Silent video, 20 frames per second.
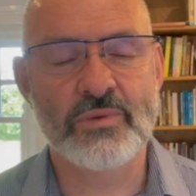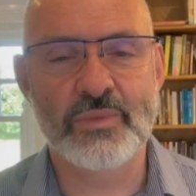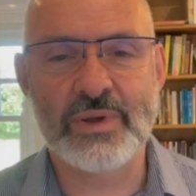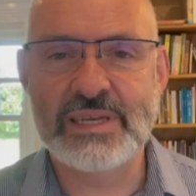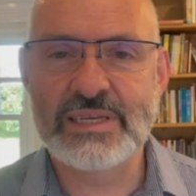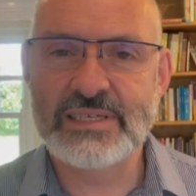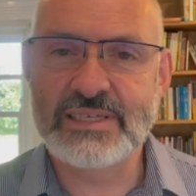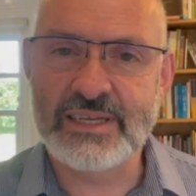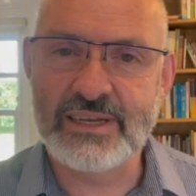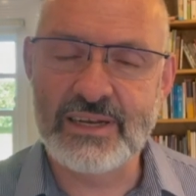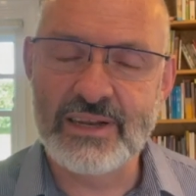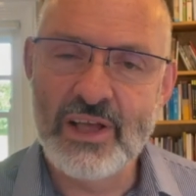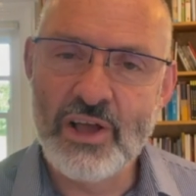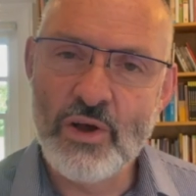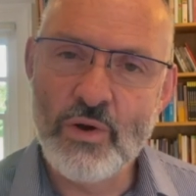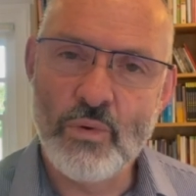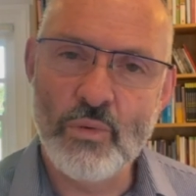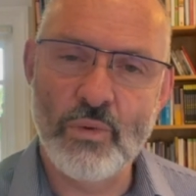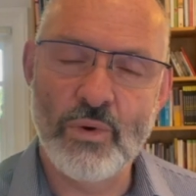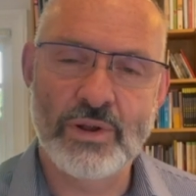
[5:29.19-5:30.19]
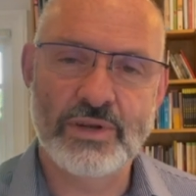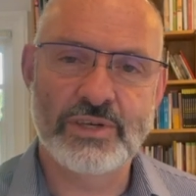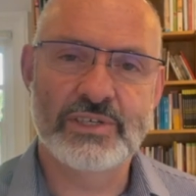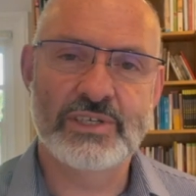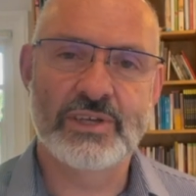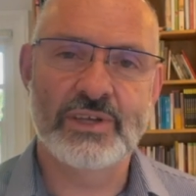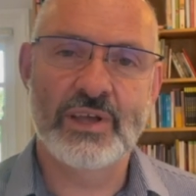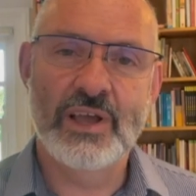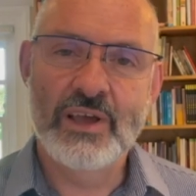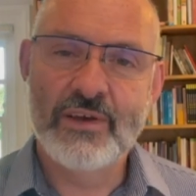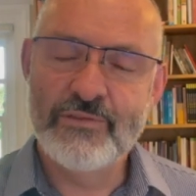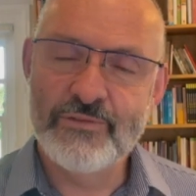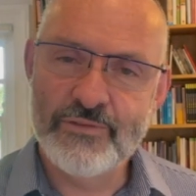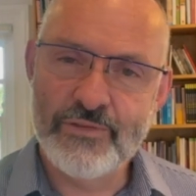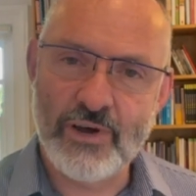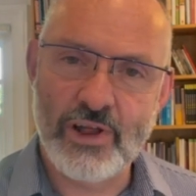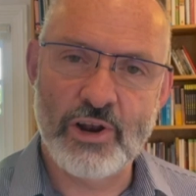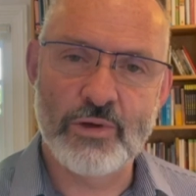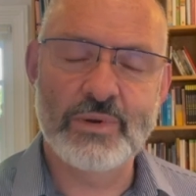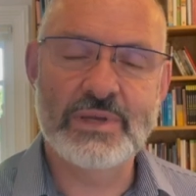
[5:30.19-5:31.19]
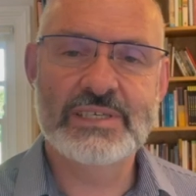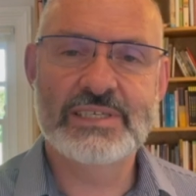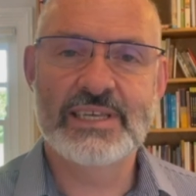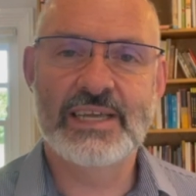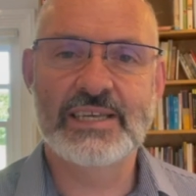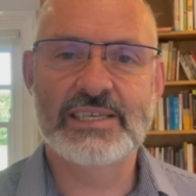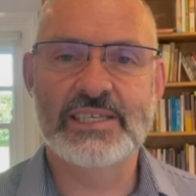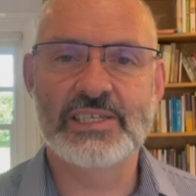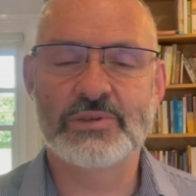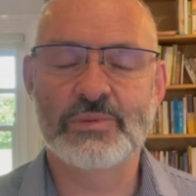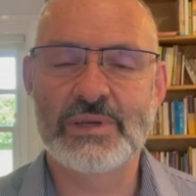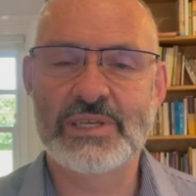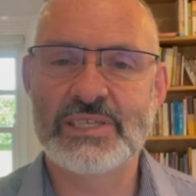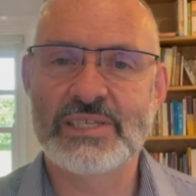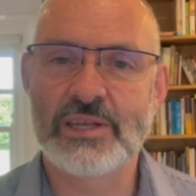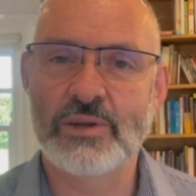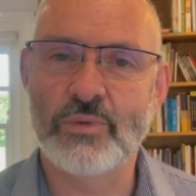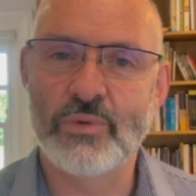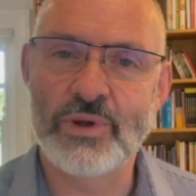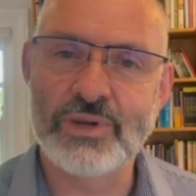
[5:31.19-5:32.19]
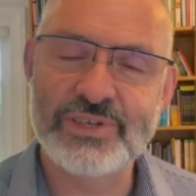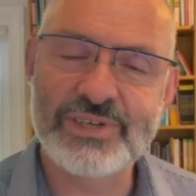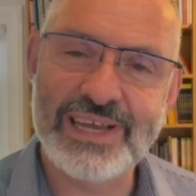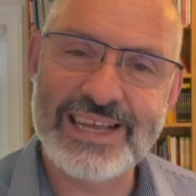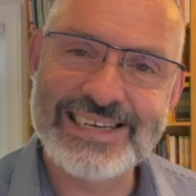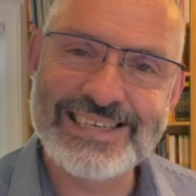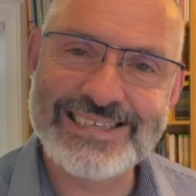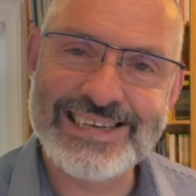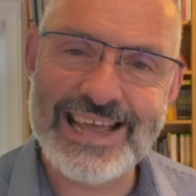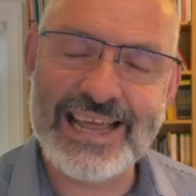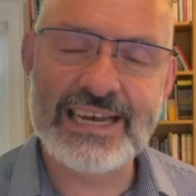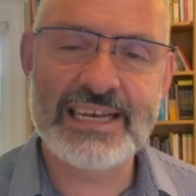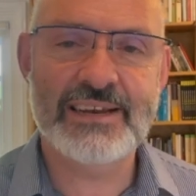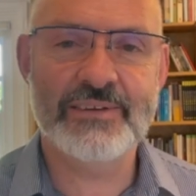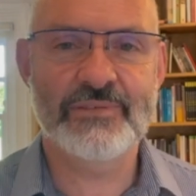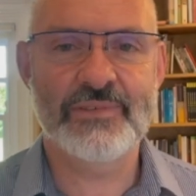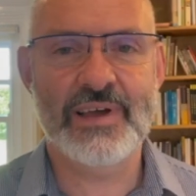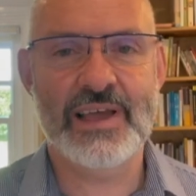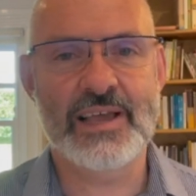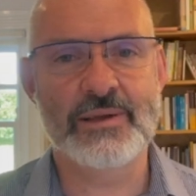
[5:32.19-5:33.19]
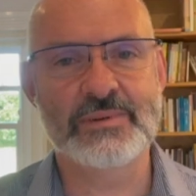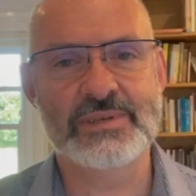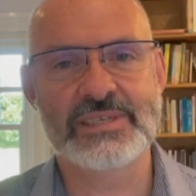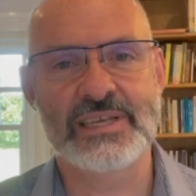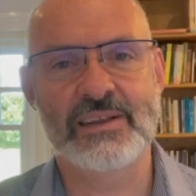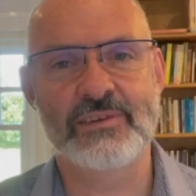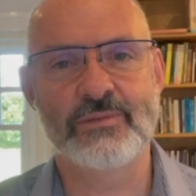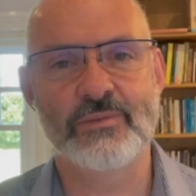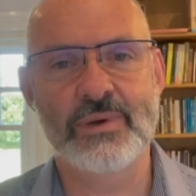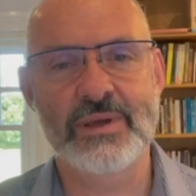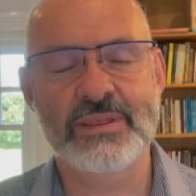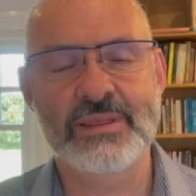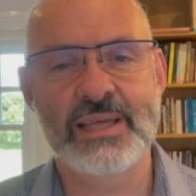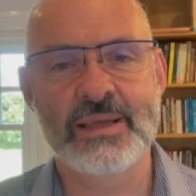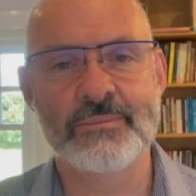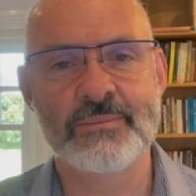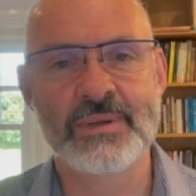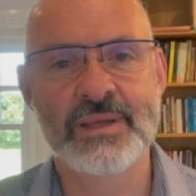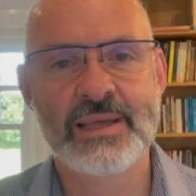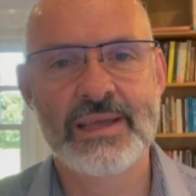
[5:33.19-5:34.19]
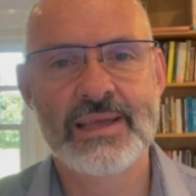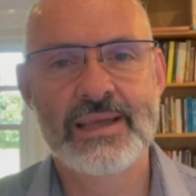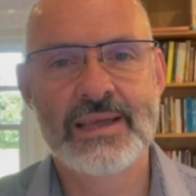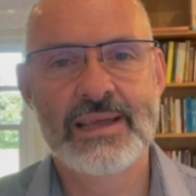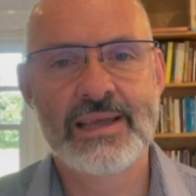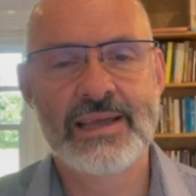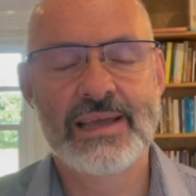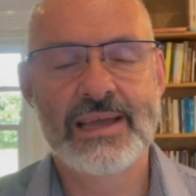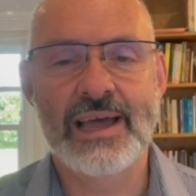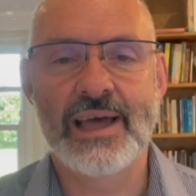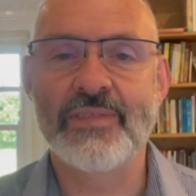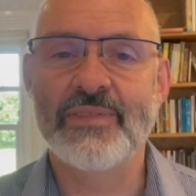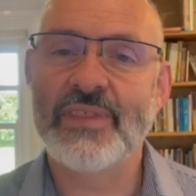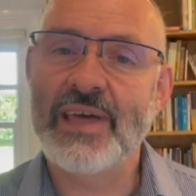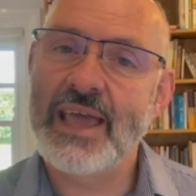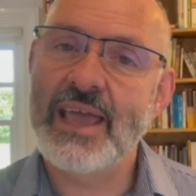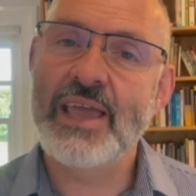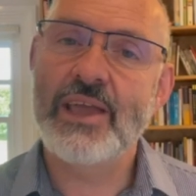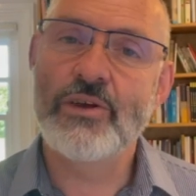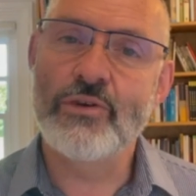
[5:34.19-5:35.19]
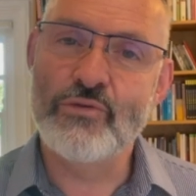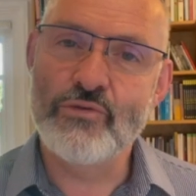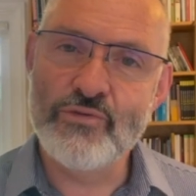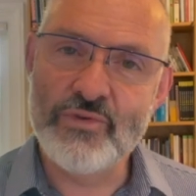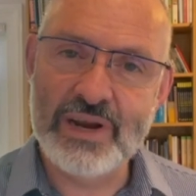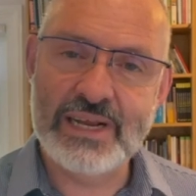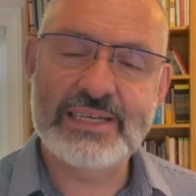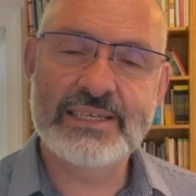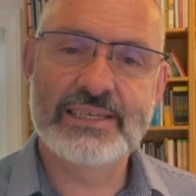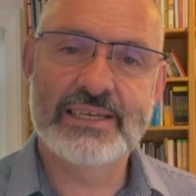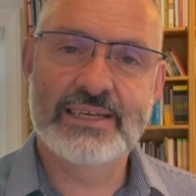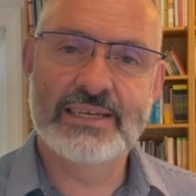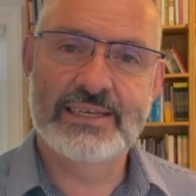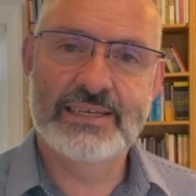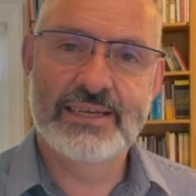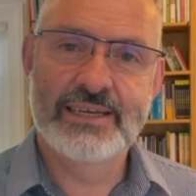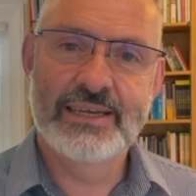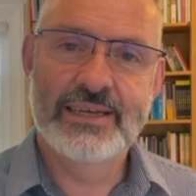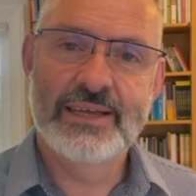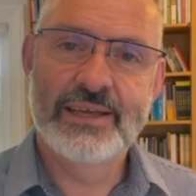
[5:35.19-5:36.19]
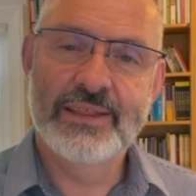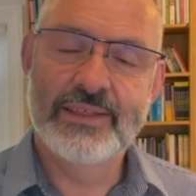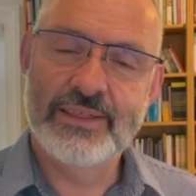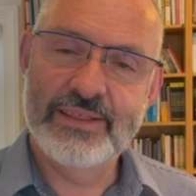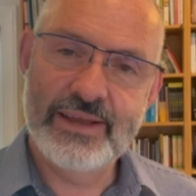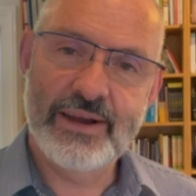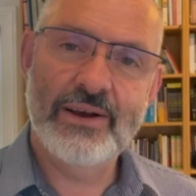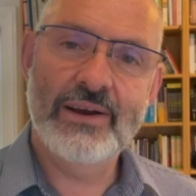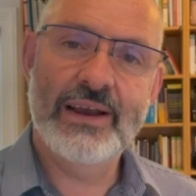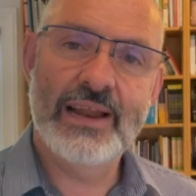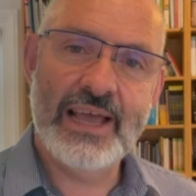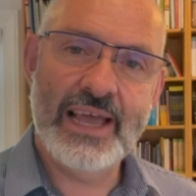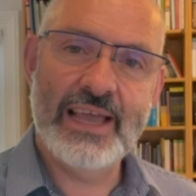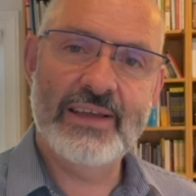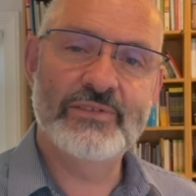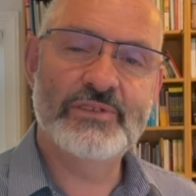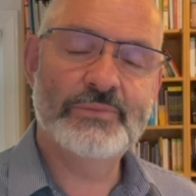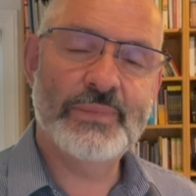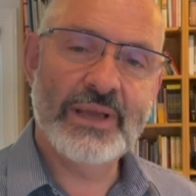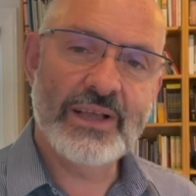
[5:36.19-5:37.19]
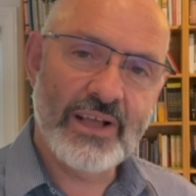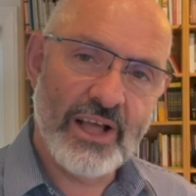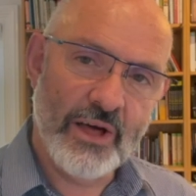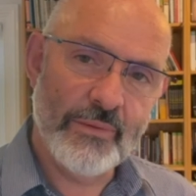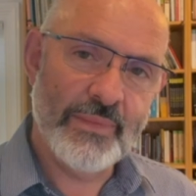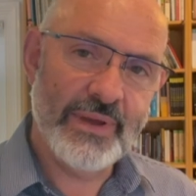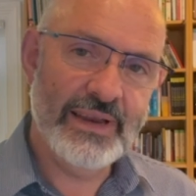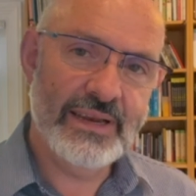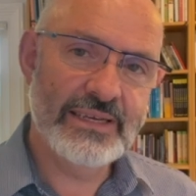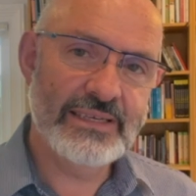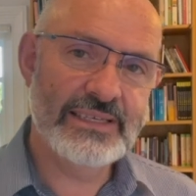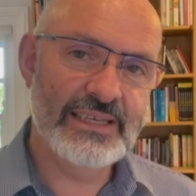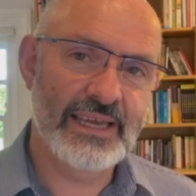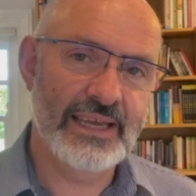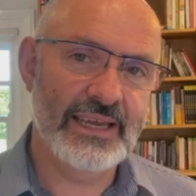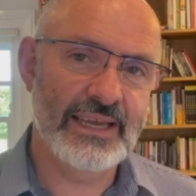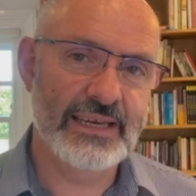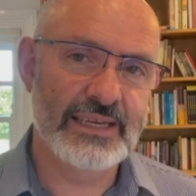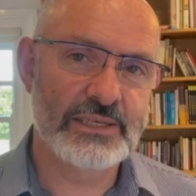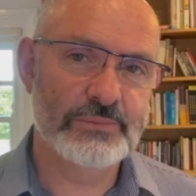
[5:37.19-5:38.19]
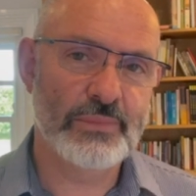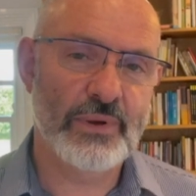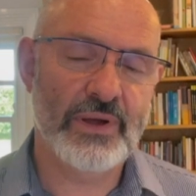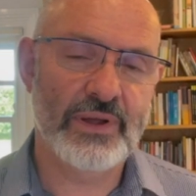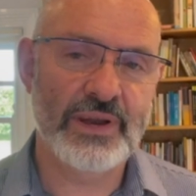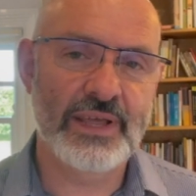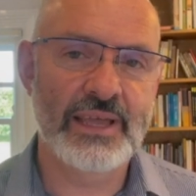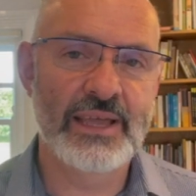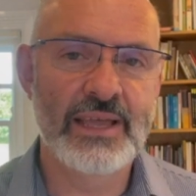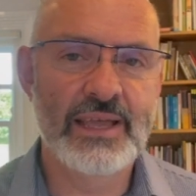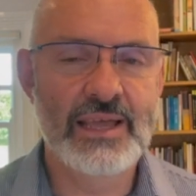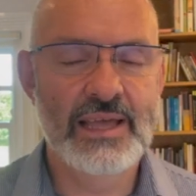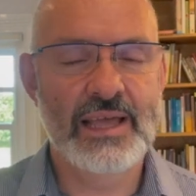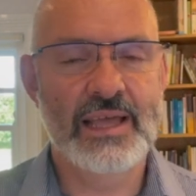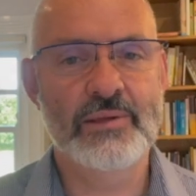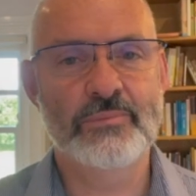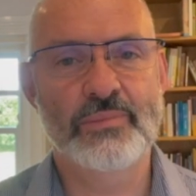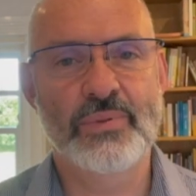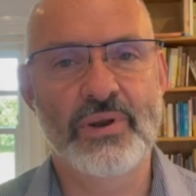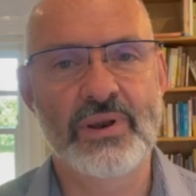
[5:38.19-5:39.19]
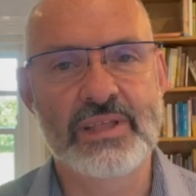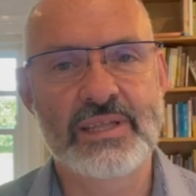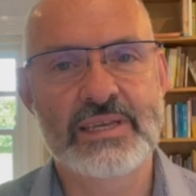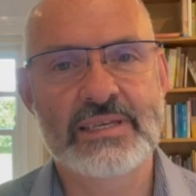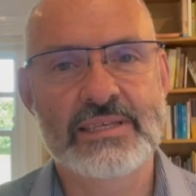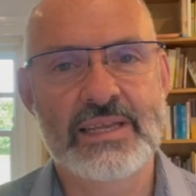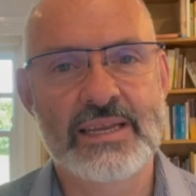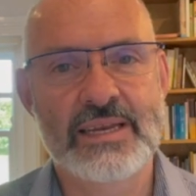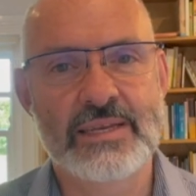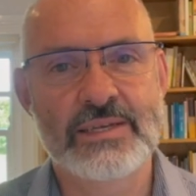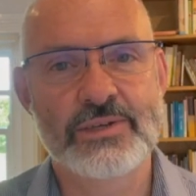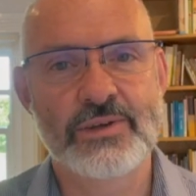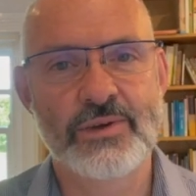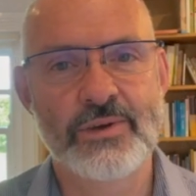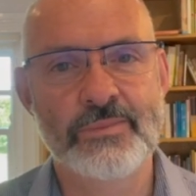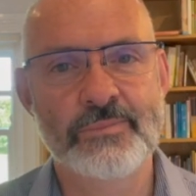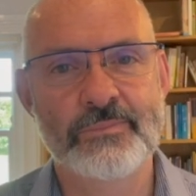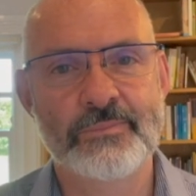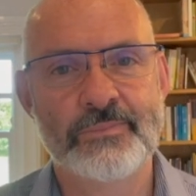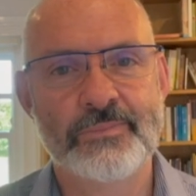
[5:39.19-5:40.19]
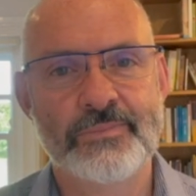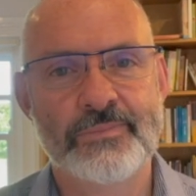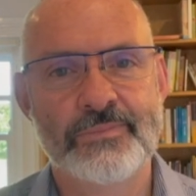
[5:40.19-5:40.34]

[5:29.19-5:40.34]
We still want to follow his teachings. We still want to identify himself with him. And they risked their lives by coming and taking his body and putting it in a tomb.